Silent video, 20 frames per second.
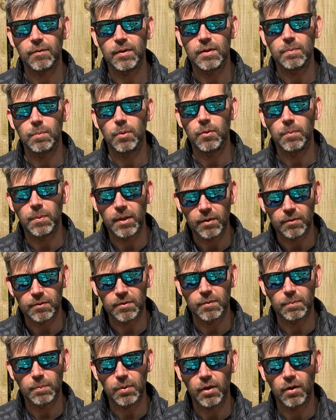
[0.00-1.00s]
these bluebells
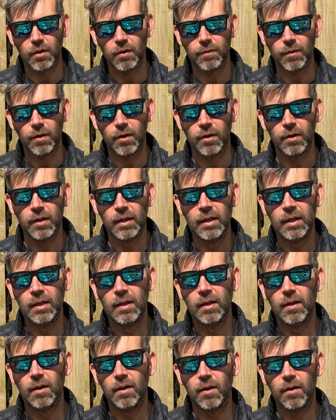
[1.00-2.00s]
as part of
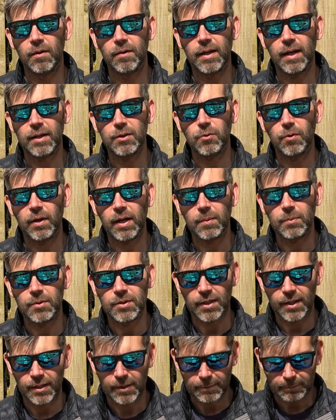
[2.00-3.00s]
our natural
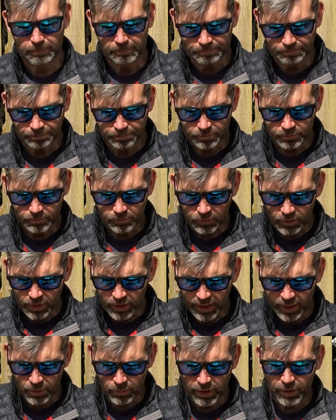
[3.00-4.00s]
habitat.
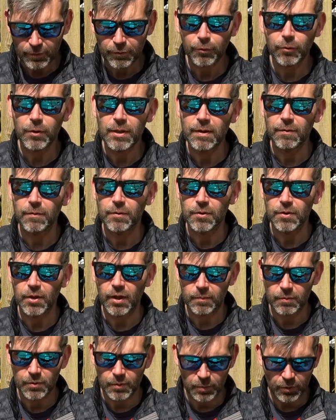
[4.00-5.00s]
And we have 3 different
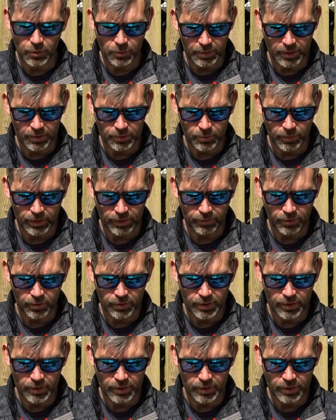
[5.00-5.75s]
types of bluebells. We have our